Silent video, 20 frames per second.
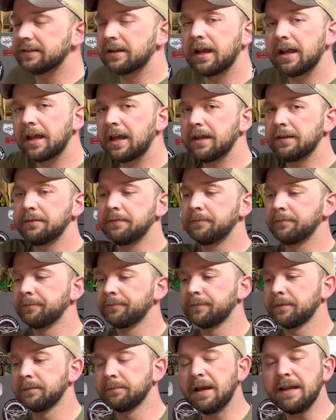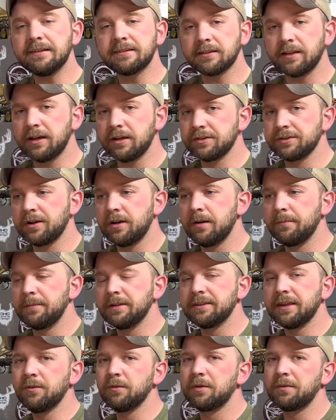I had base layers on,
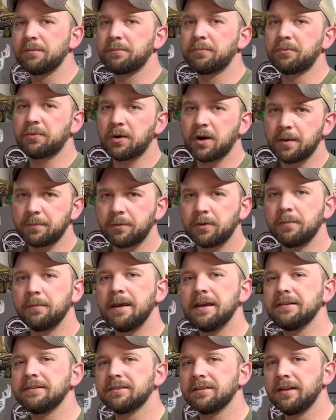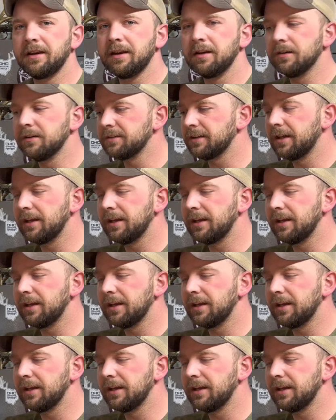but they weren't proper base layers,